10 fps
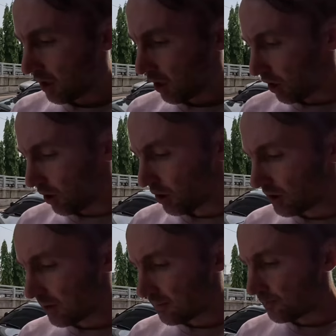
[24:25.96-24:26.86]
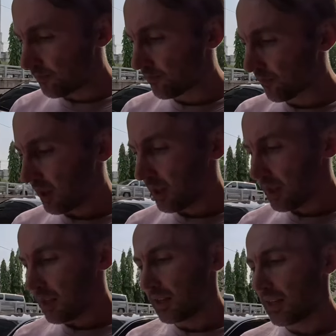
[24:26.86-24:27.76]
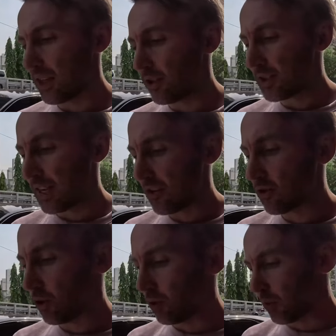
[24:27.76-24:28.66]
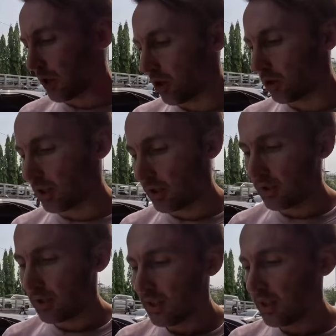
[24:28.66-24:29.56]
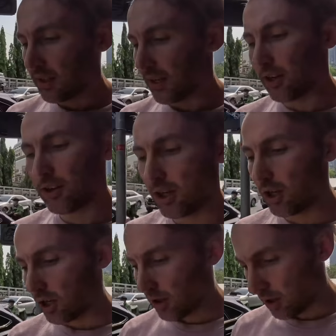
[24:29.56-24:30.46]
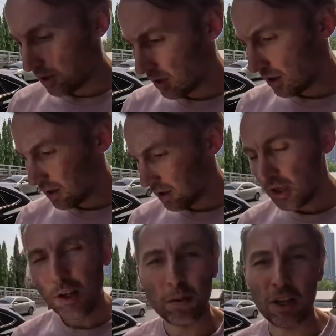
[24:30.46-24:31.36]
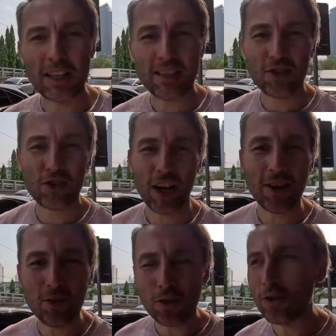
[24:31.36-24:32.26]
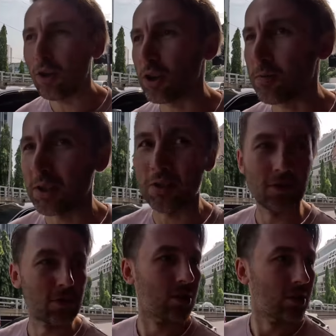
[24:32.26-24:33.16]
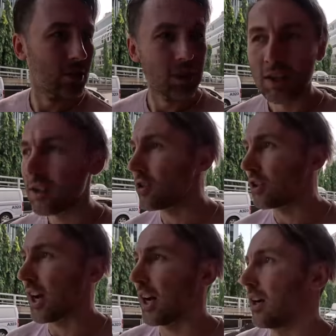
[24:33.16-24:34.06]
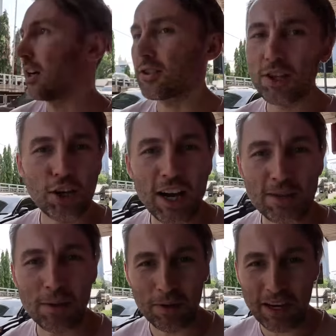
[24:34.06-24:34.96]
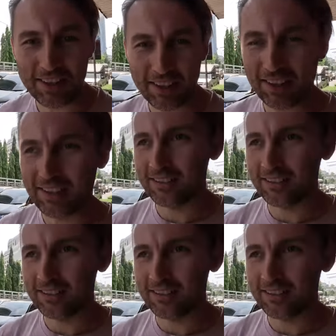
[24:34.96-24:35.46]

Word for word: called Near Central World, near the Police General Hospital. So yeah, I'll see you guys when we get there.